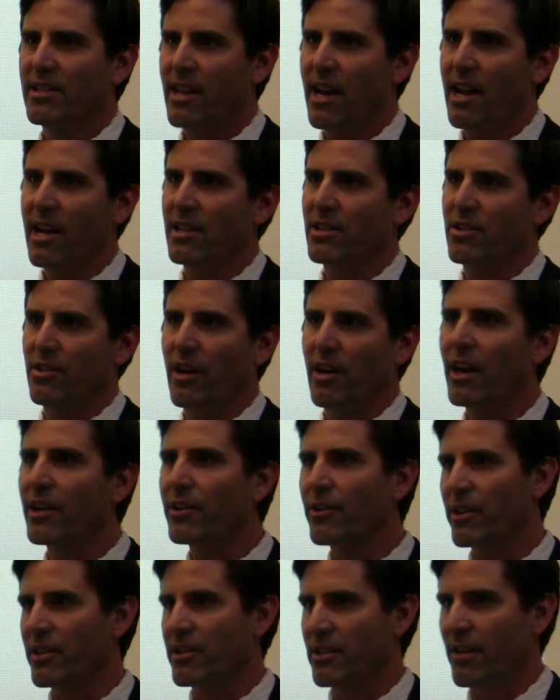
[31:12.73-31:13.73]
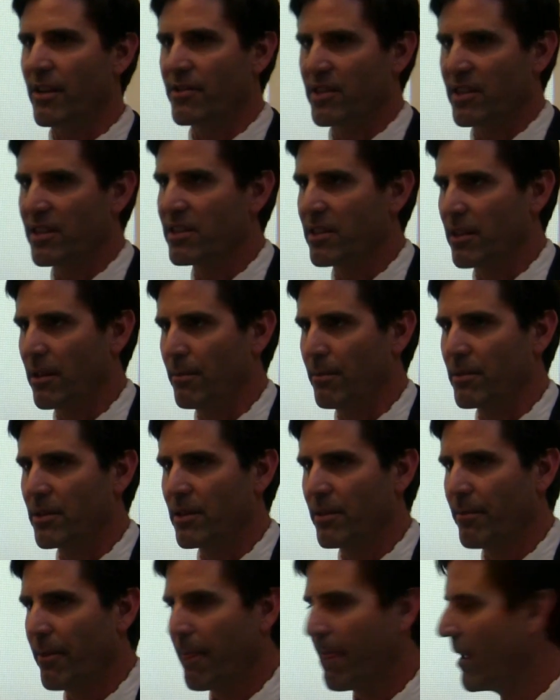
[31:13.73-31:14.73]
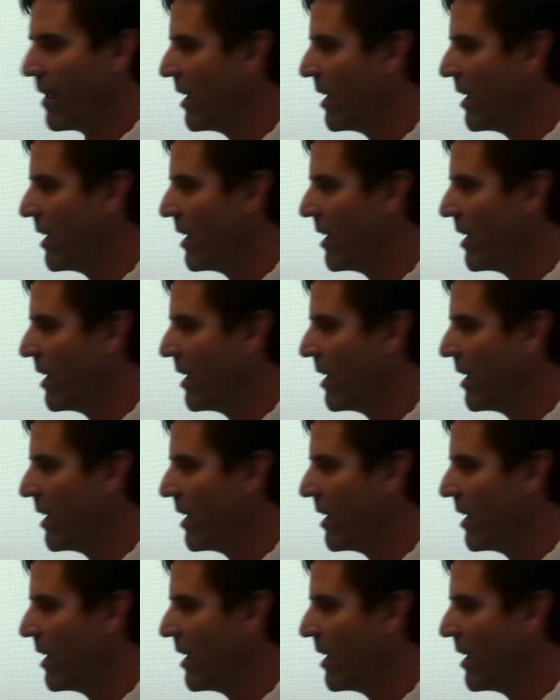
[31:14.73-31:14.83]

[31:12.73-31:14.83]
tens or hundreds of systems.